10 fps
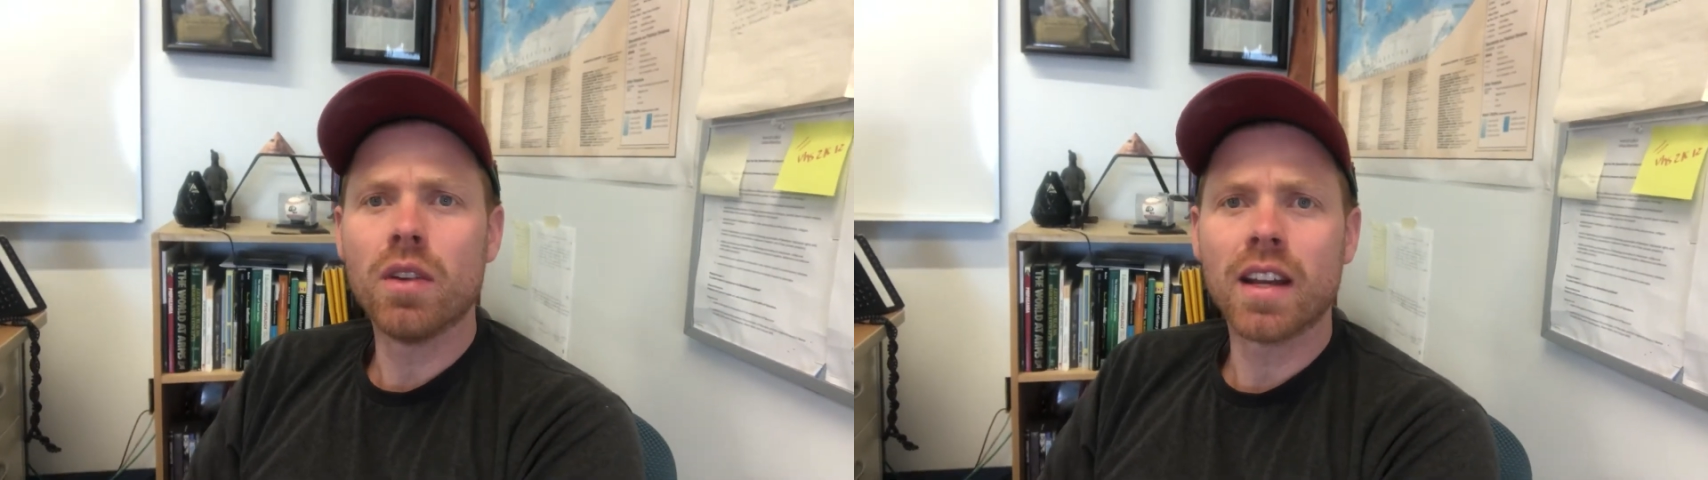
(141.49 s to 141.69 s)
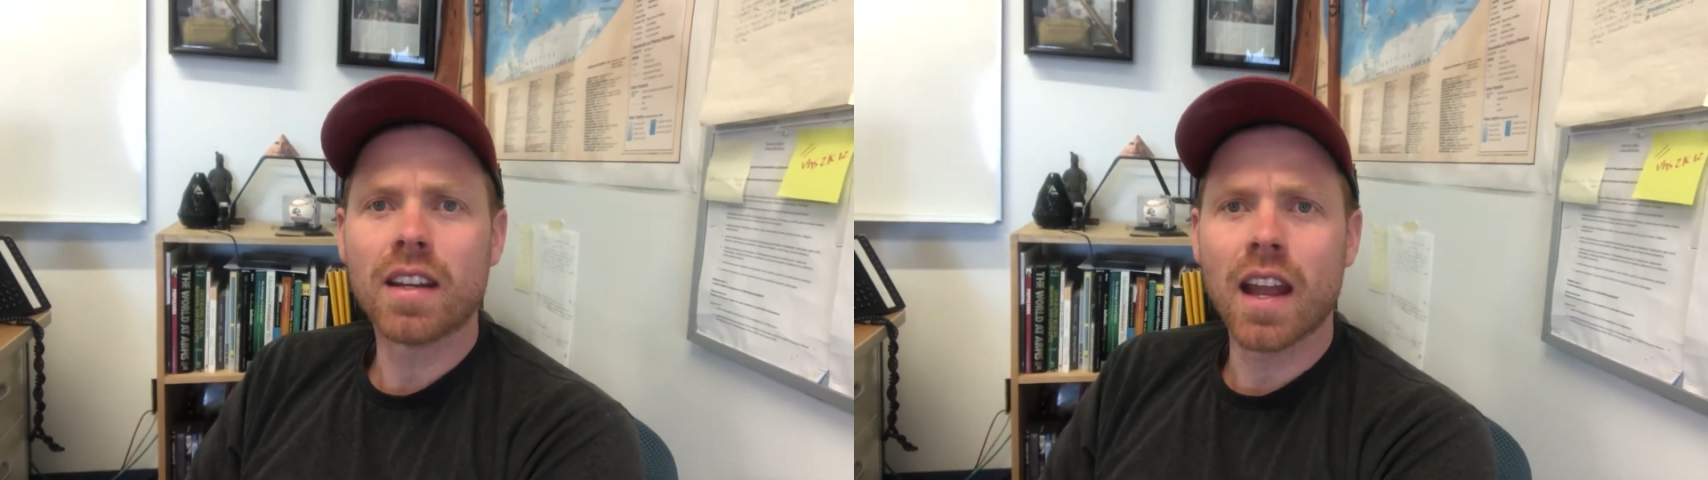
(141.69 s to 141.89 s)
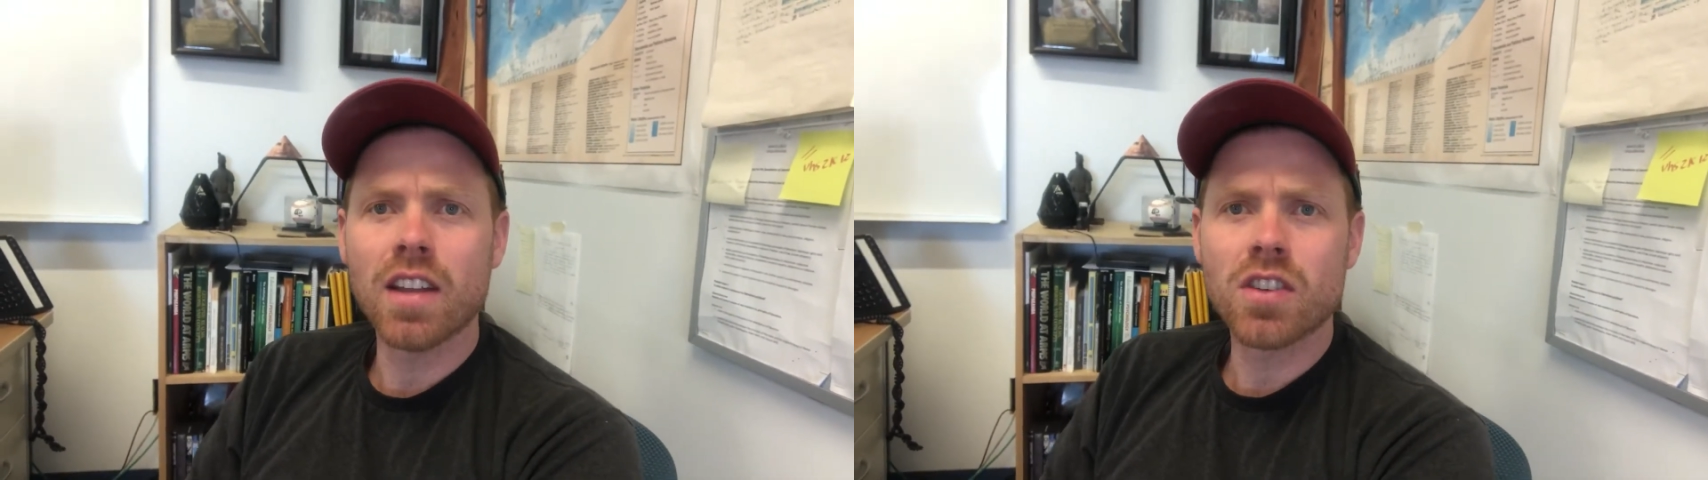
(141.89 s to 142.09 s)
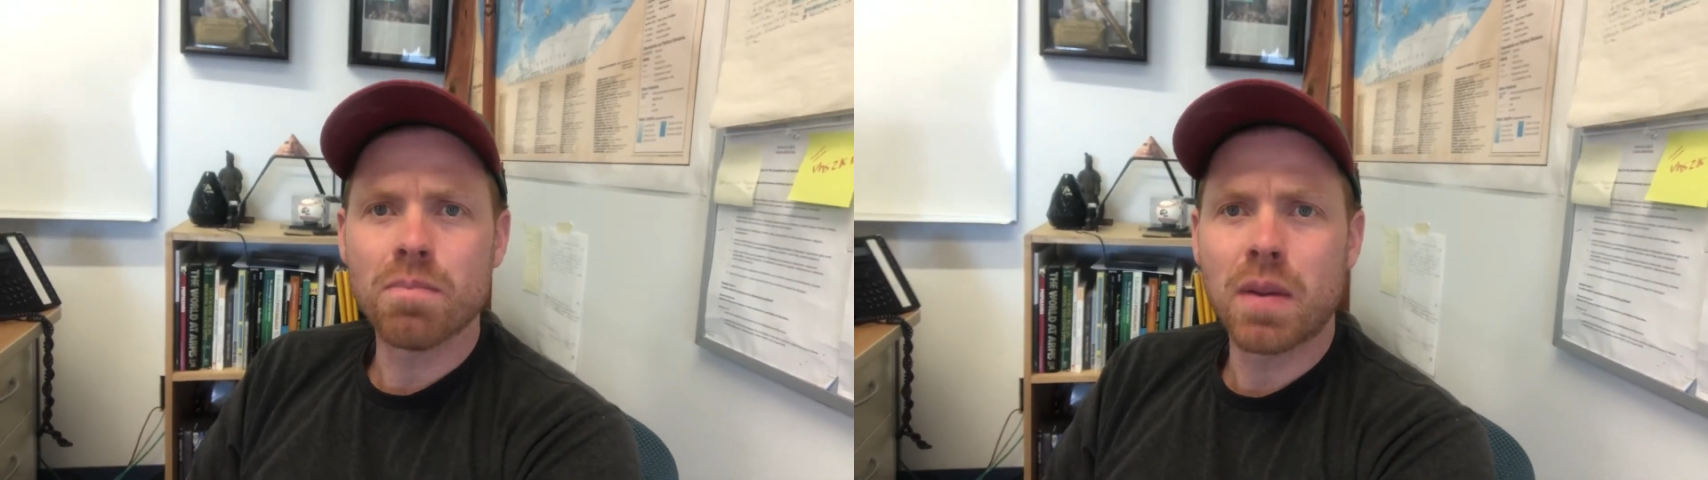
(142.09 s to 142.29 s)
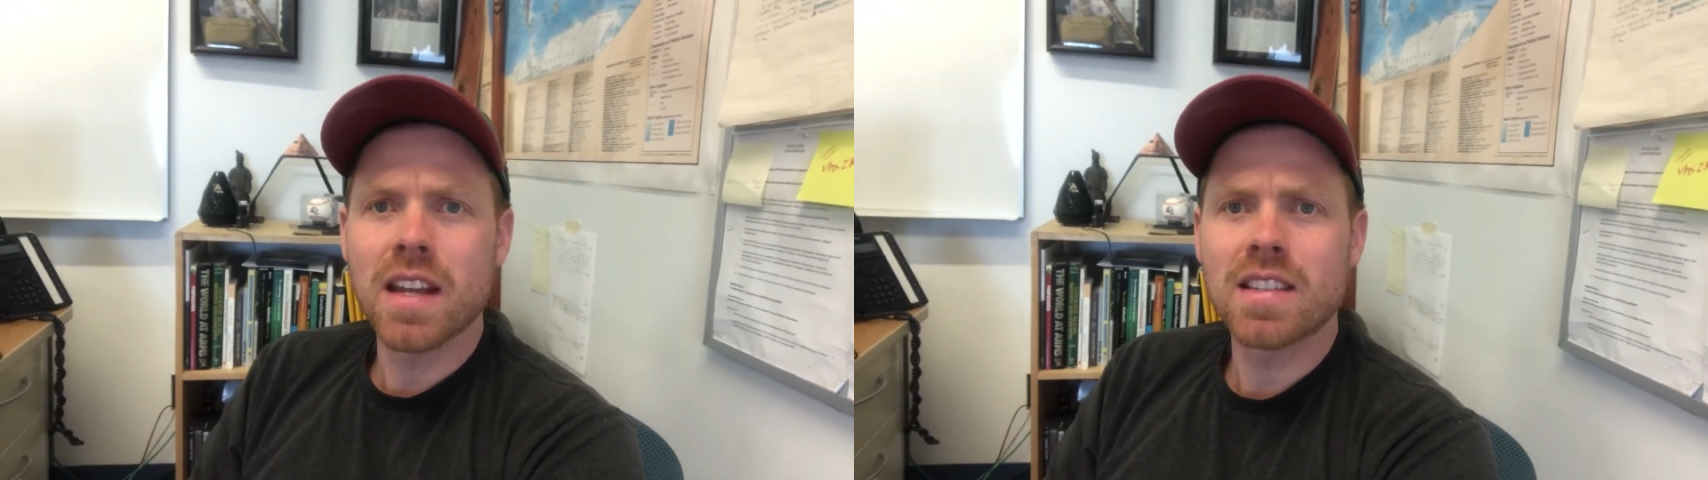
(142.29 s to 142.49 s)
engage
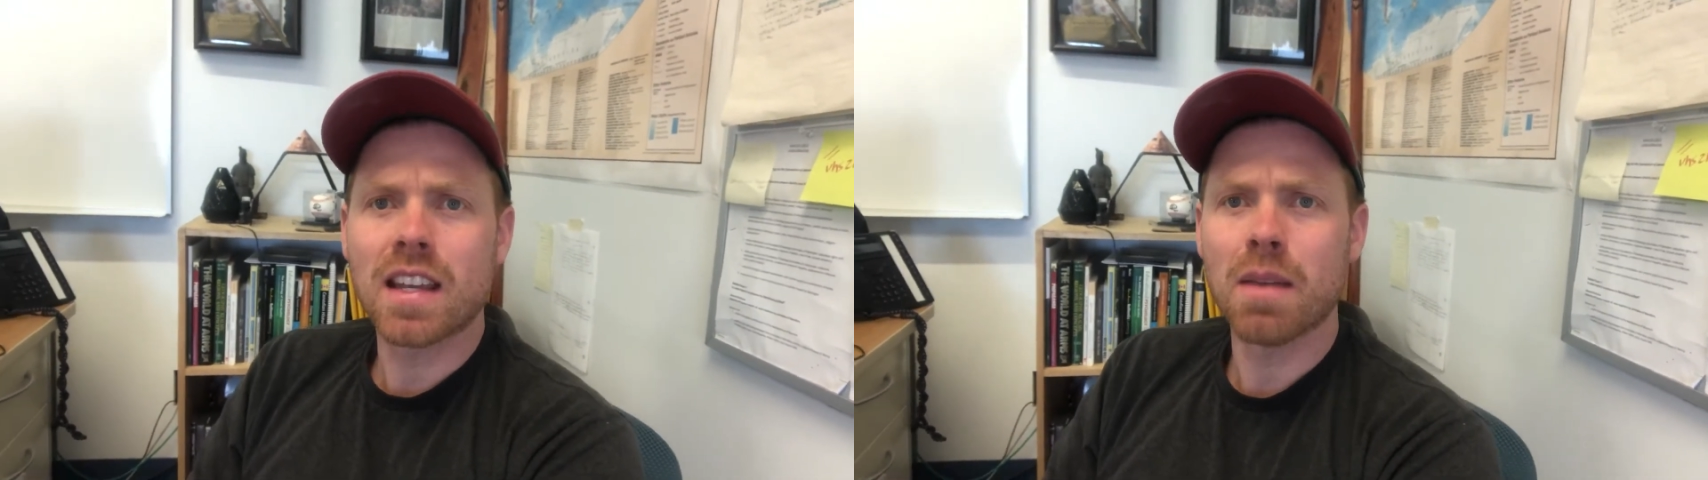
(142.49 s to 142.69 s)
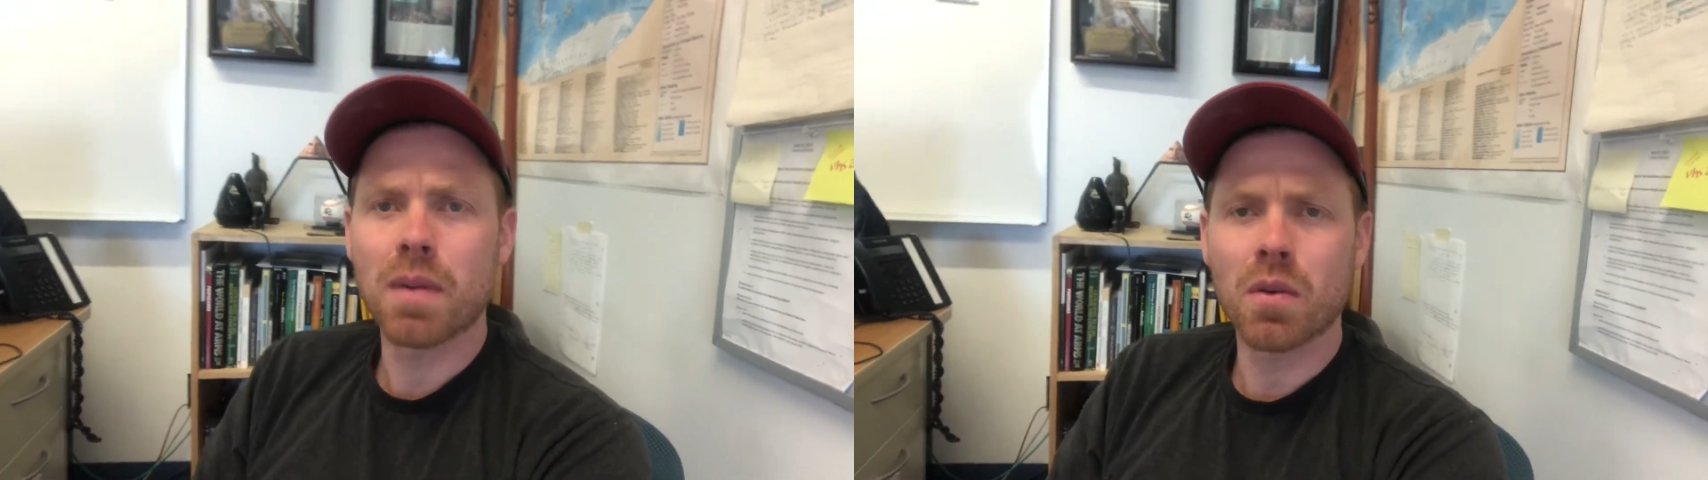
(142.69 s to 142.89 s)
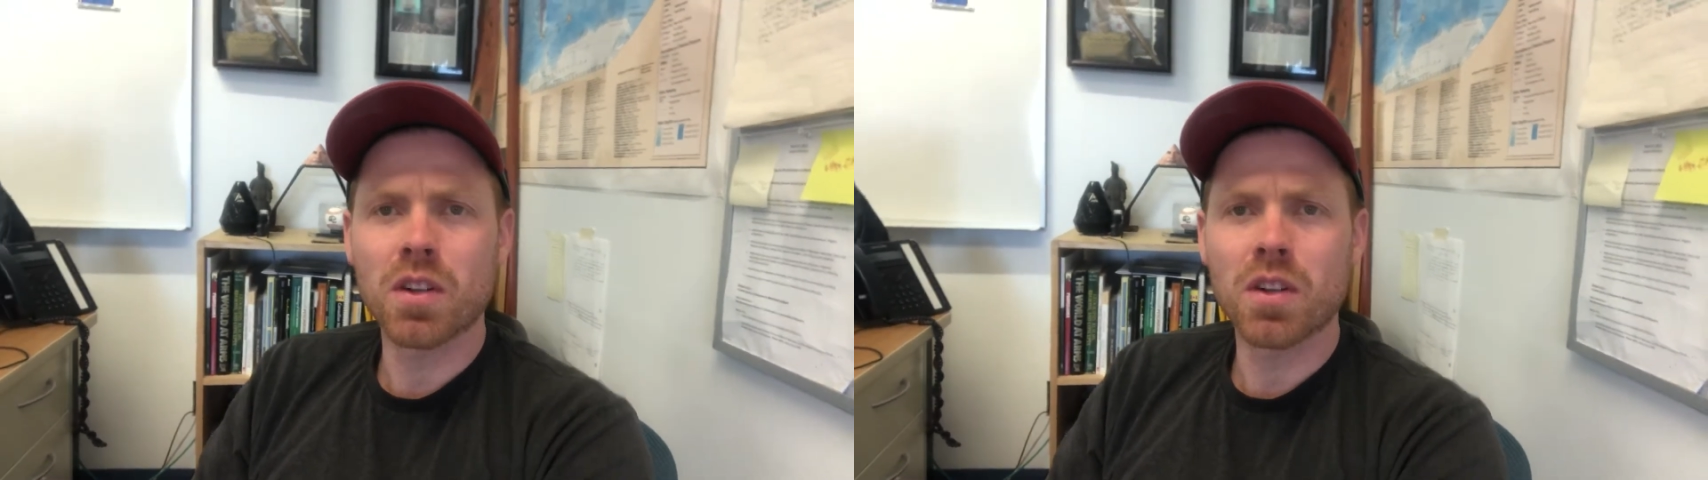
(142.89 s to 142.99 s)
in peacekeeping,